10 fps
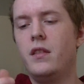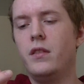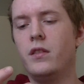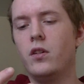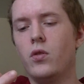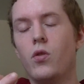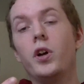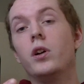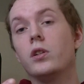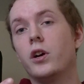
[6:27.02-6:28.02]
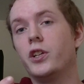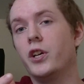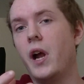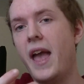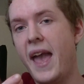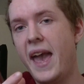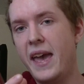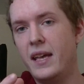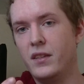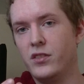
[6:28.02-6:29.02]
the oil on your
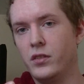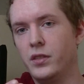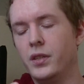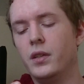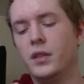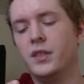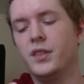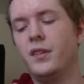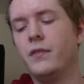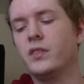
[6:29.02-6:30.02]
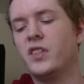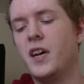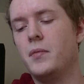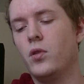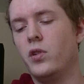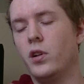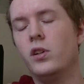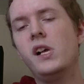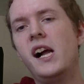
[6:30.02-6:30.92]
hands is a different type of oil,